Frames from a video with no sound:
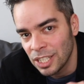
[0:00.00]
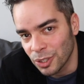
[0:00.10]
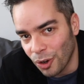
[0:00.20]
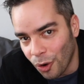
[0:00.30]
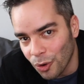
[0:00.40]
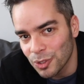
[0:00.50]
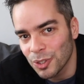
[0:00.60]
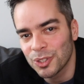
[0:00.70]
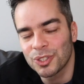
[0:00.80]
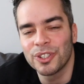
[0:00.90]
So all
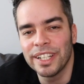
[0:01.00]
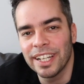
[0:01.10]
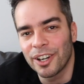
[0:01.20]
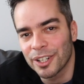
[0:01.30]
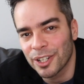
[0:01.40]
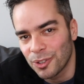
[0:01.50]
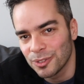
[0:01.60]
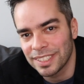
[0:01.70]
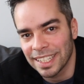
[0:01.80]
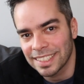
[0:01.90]
those three are
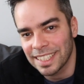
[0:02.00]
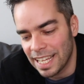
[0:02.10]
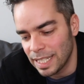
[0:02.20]
context.